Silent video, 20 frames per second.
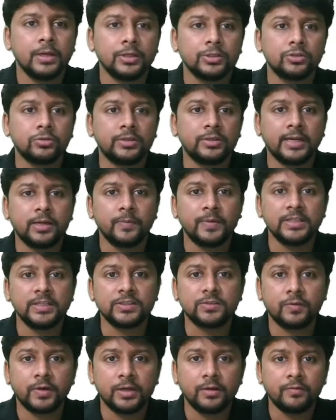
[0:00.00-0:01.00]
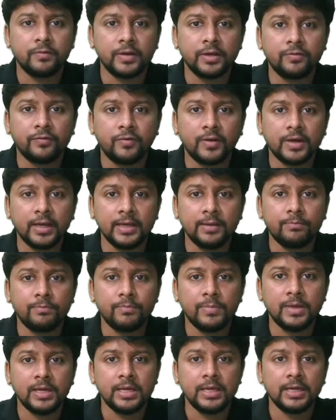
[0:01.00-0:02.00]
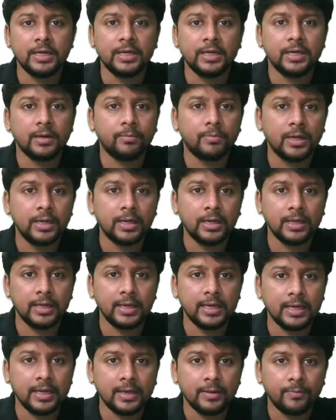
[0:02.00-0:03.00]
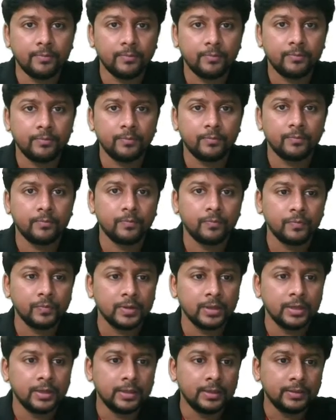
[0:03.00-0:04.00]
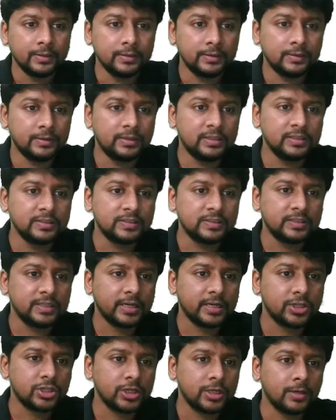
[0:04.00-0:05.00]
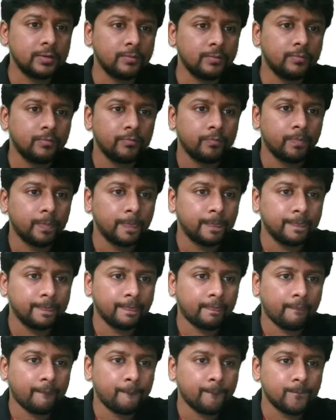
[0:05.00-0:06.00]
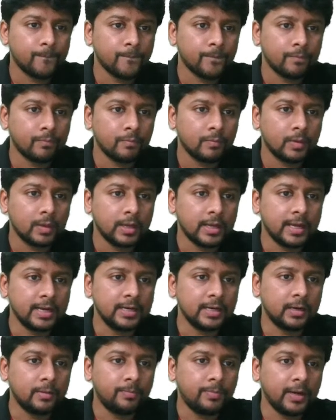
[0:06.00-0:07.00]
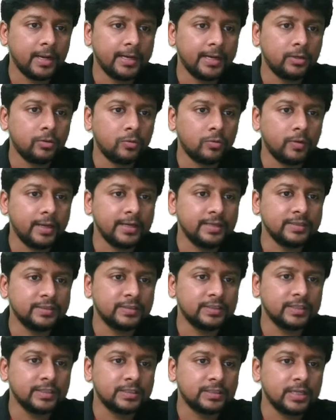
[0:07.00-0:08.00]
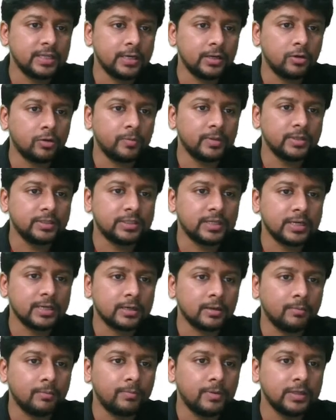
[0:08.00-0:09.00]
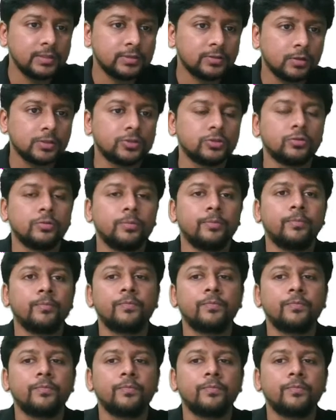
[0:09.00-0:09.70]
So that means 115BAA, this section can apply to existing domestic companies also.